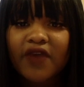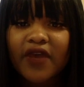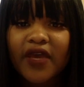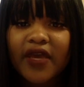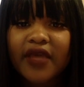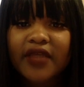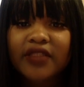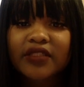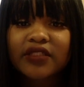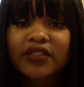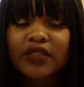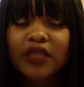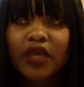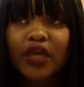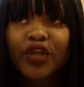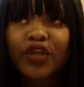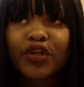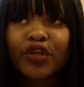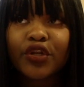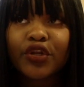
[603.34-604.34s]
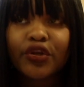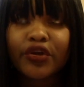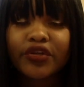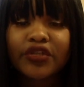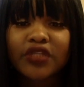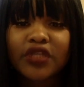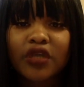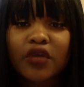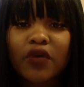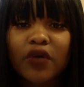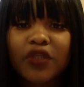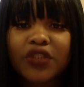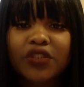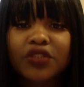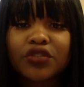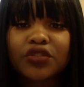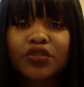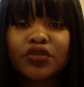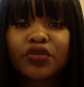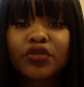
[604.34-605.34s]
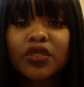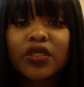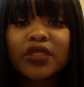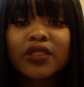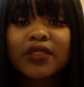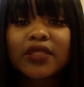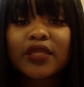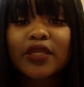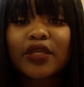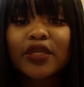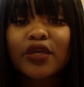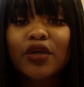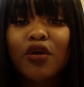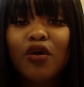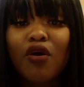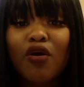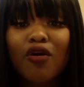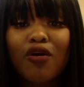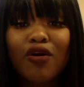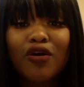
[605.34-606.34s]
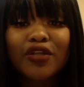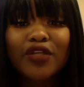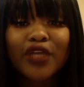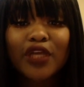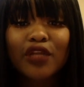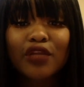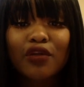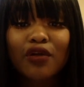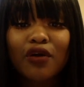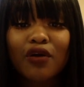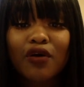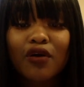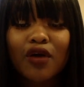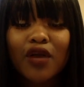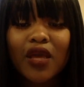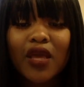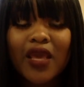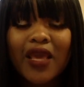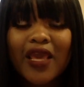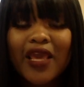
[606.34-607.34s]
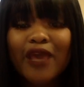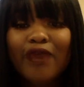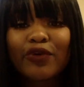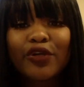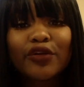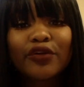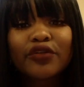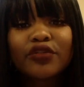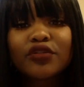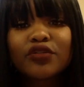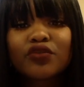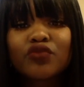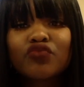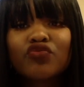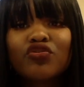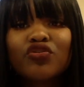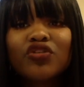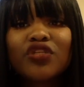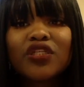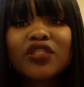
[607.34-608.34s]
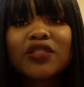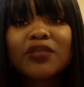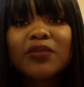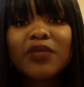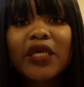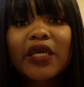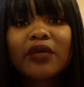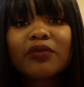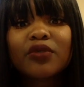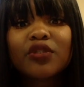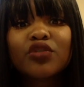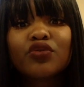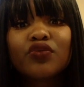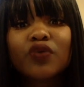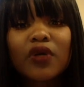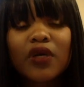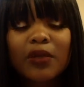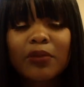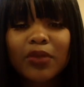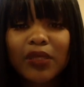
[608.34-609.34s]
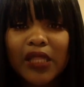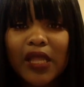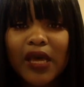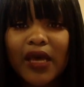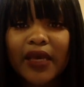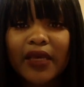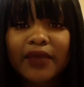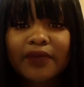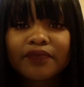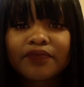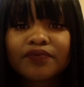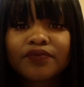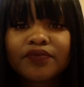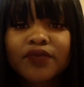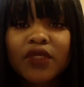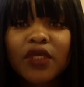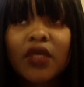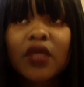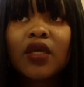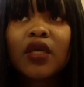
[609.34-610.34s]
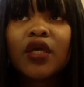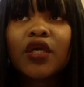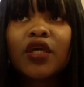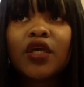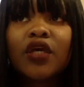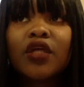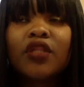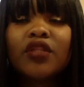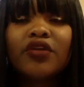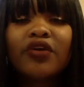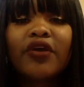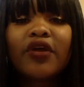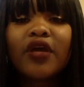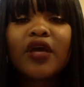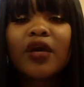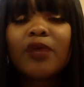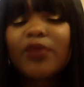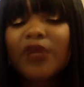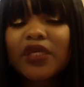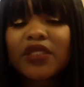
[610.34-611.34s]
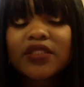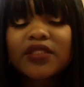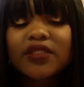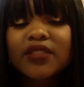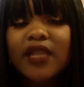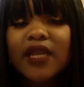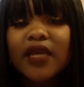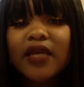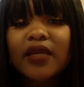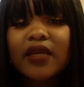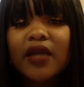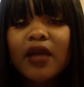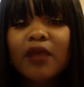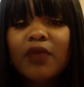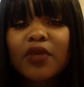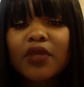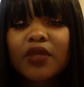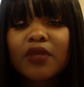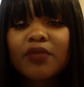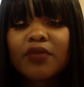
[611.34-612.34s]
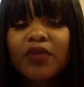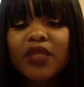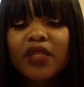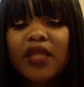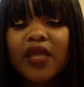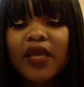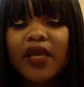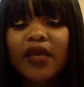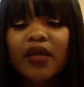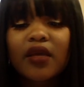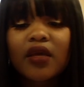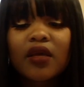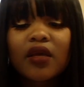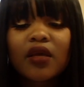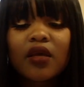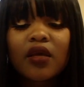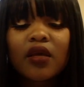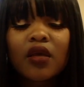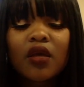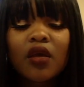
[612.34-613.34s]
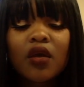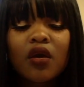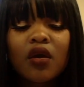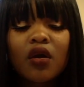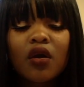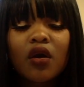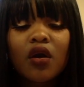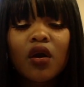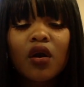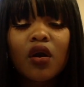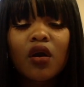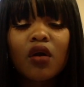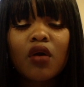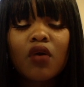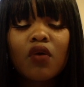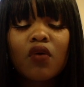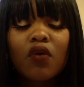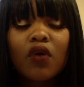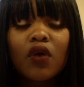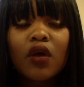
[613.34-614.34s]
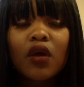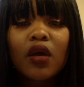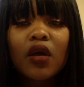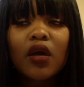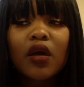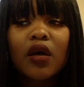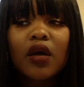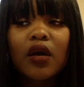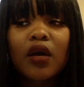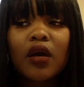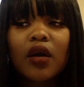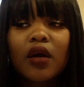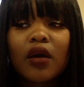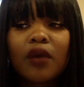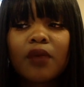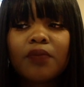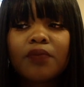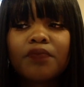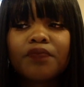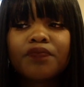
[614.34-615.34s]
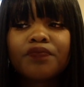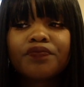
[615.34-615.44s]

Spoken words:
has nursing questions. So you can study all day long. And when nursing school, you need to be able to apply. A patient's not going to come in and be like, oh, um,